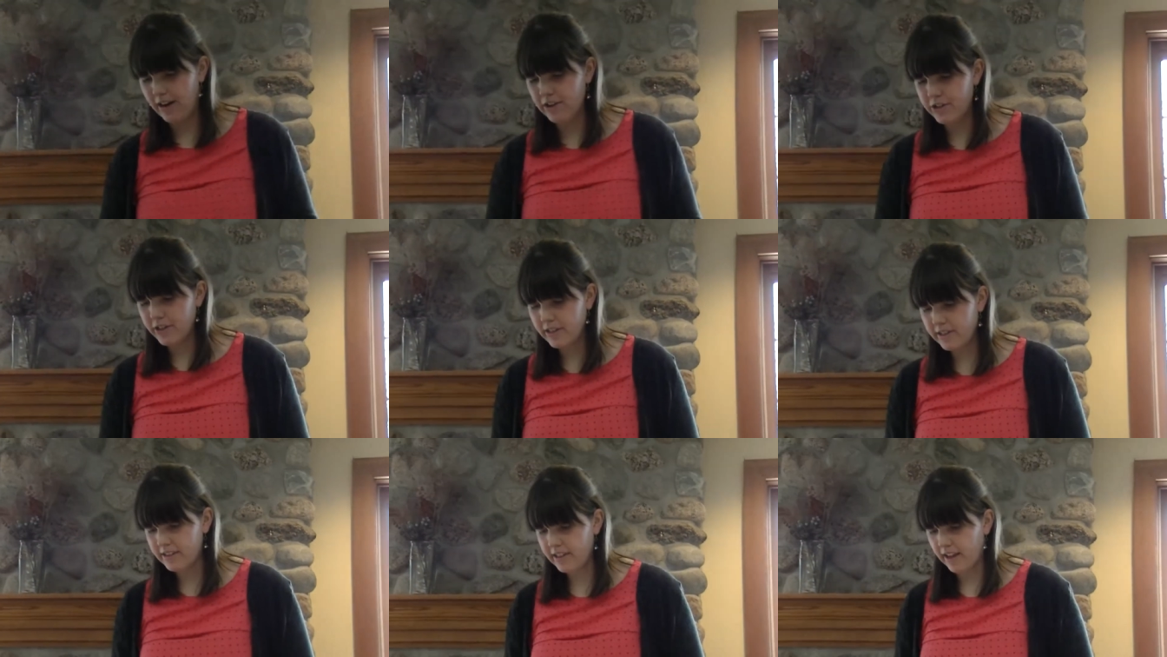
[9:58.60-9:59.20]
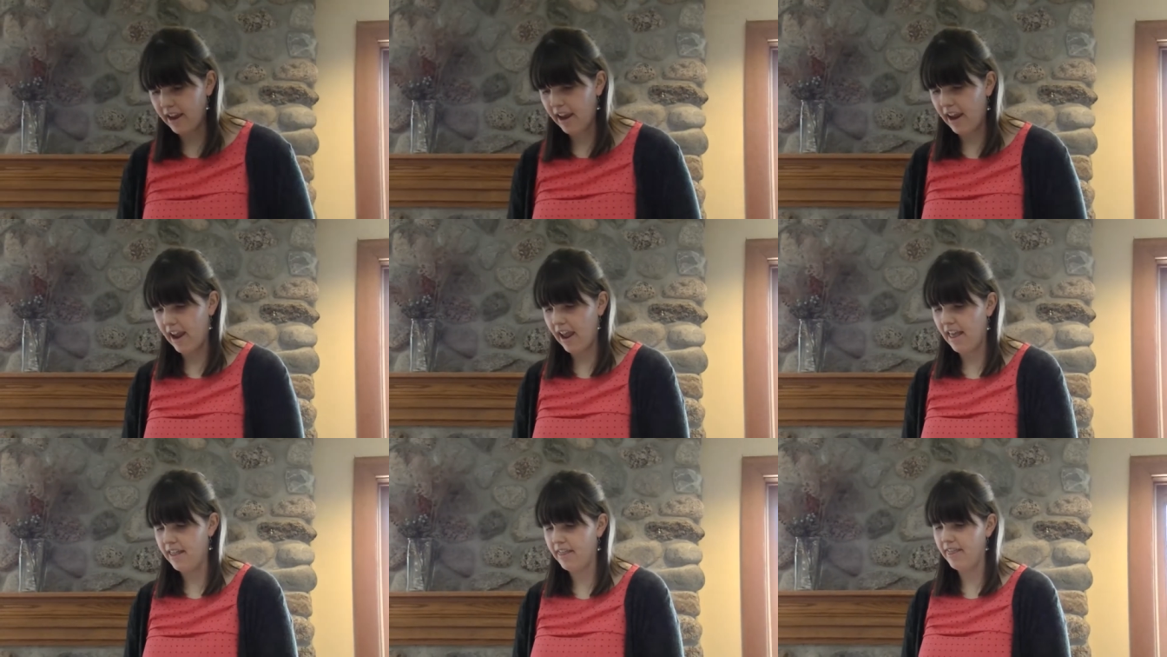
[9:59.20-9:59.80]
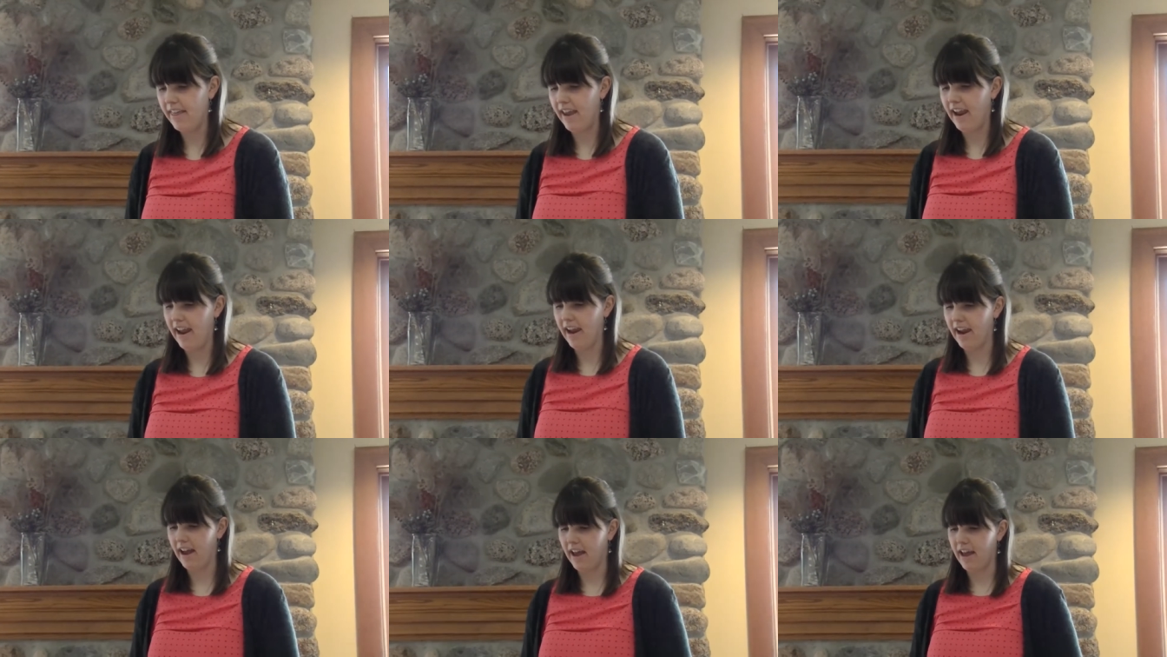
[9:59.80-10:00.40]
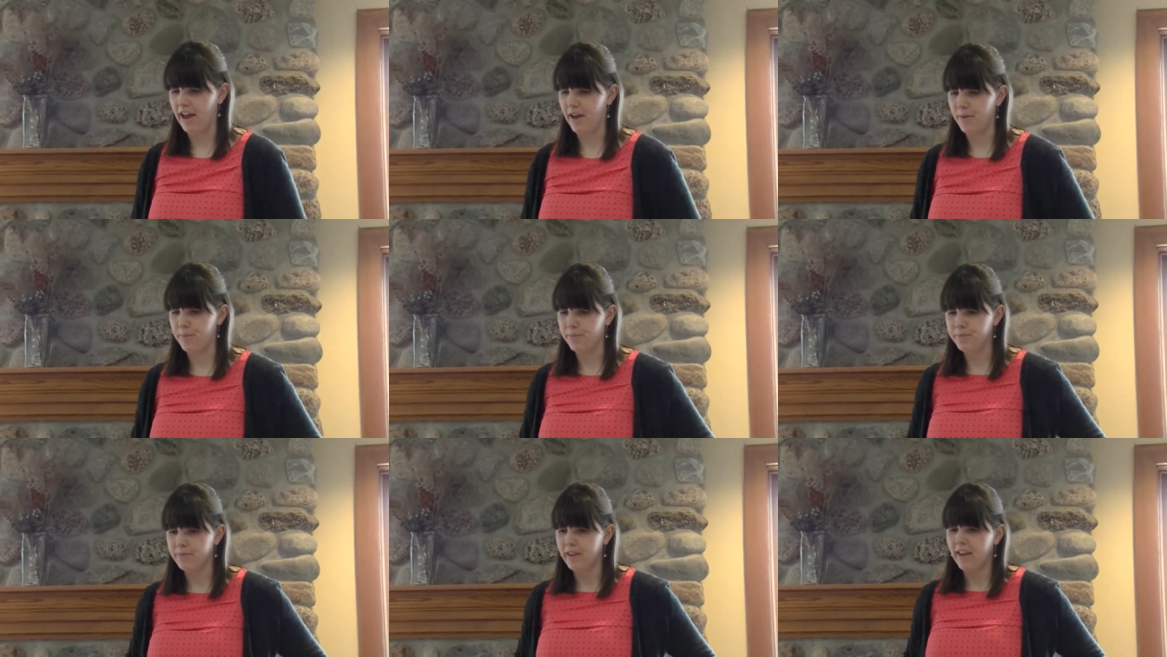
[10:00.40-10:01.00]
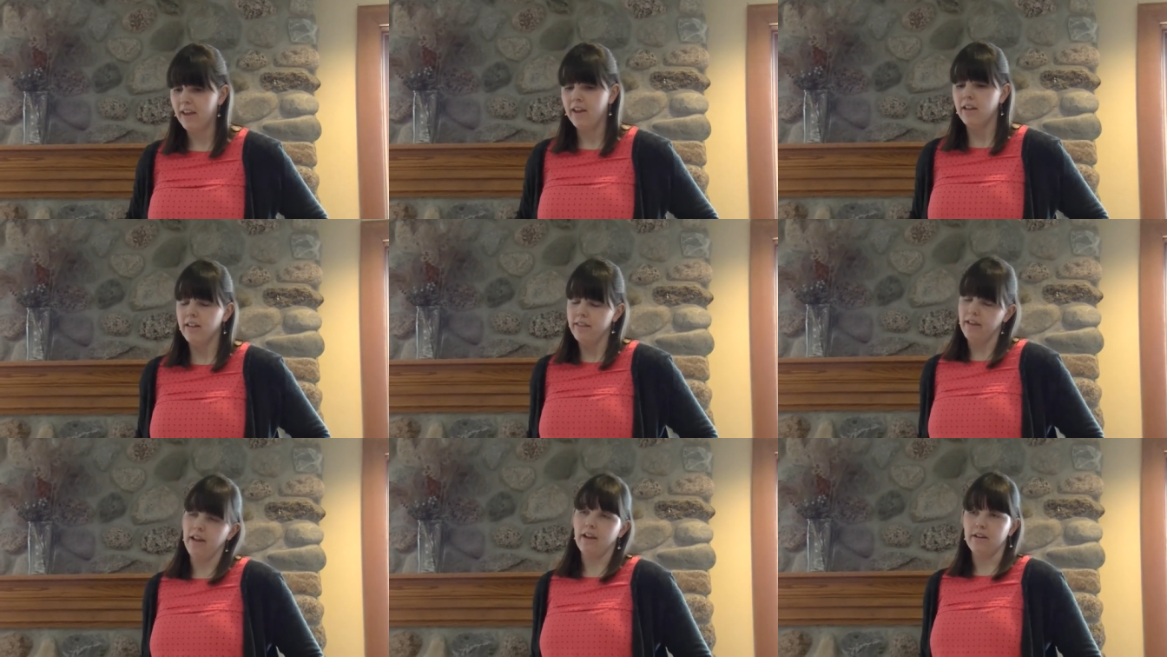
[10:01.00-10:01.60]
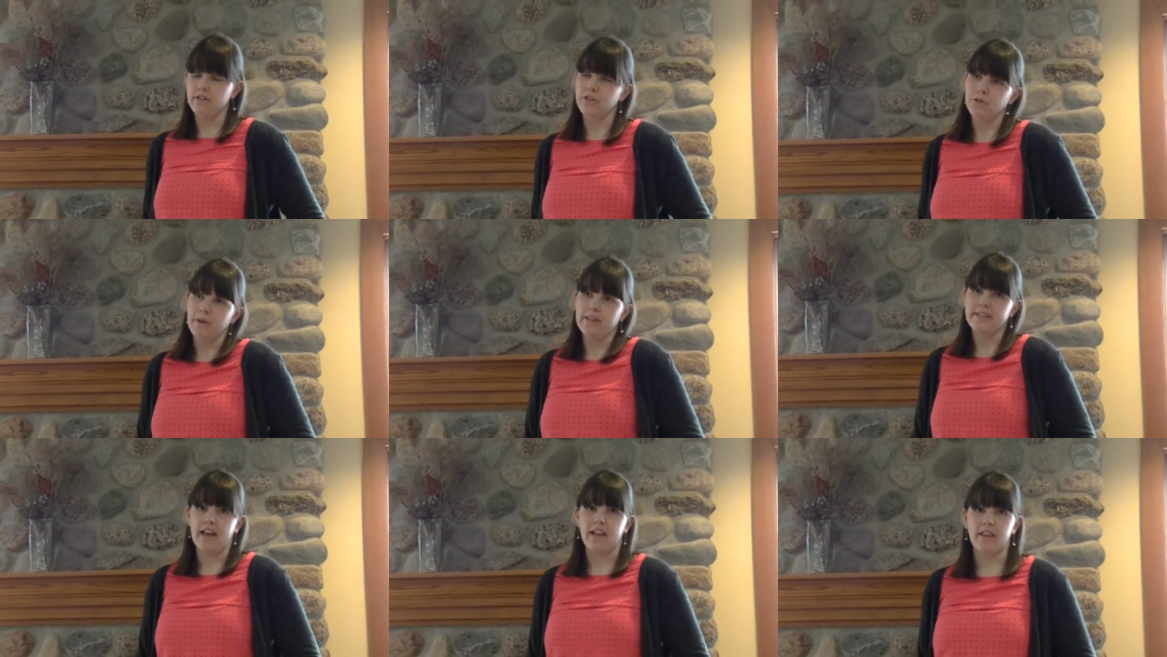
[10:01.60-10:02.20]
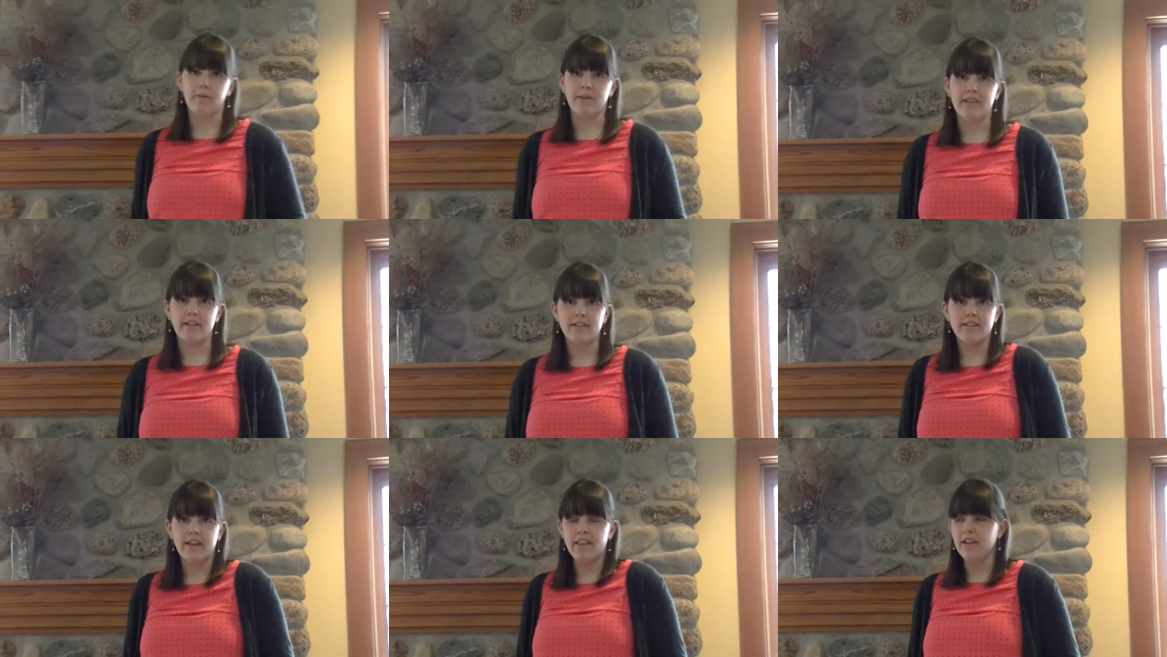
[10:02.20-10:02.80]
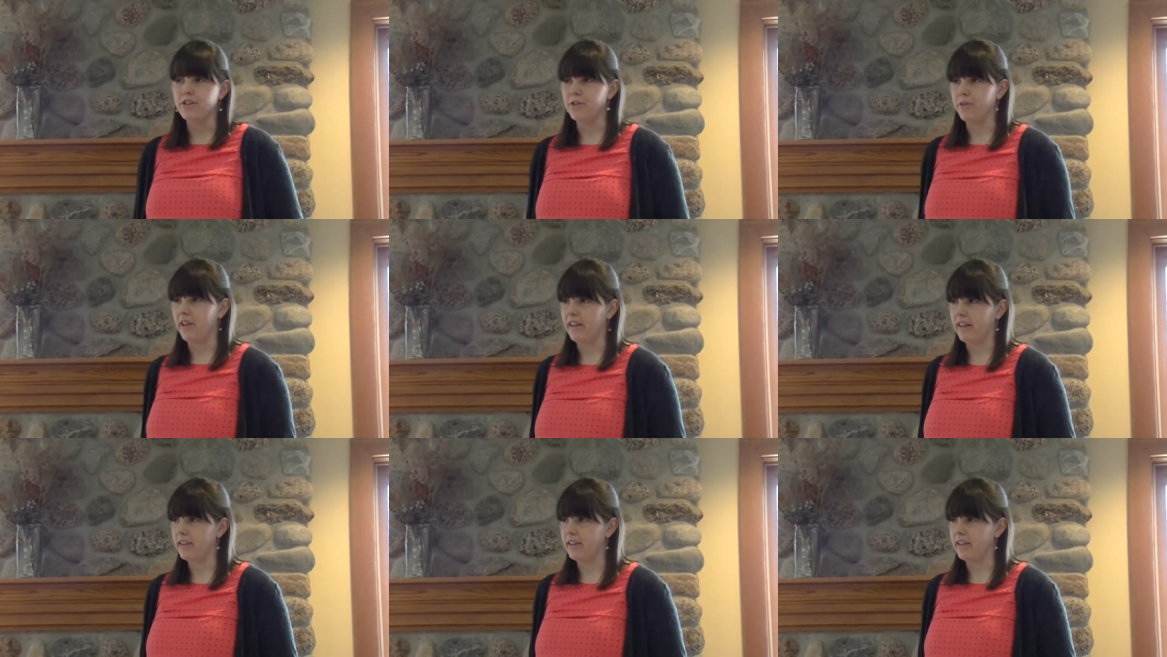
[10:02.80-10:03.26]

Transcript: ranges, and they, um, they do exactly what they say they do. They